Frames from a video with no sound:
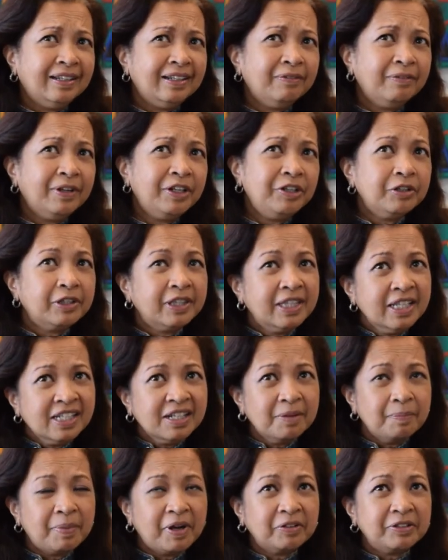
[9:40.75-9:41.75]
when you
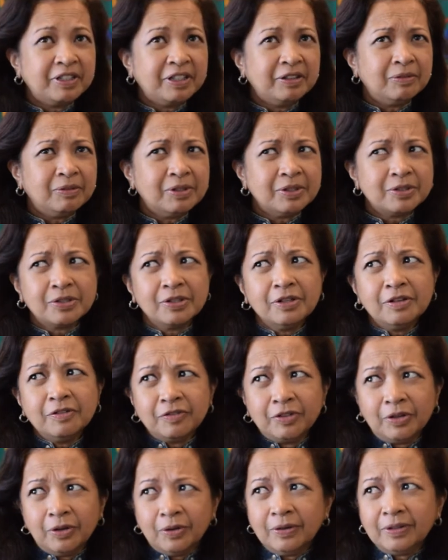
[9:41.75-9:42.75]
think about it, what sort
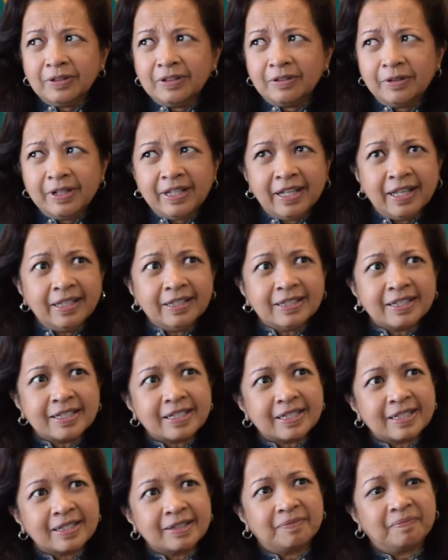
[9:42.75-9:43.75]
of God
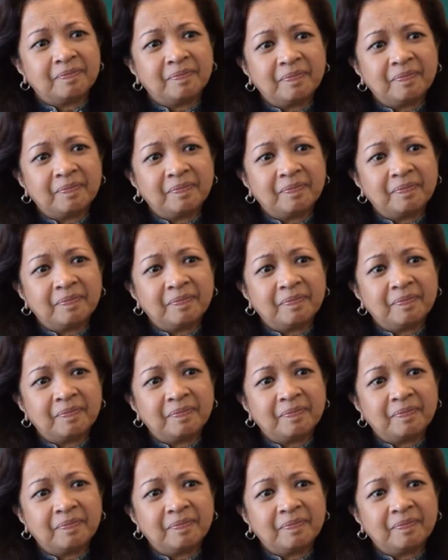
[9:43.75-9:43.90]
creates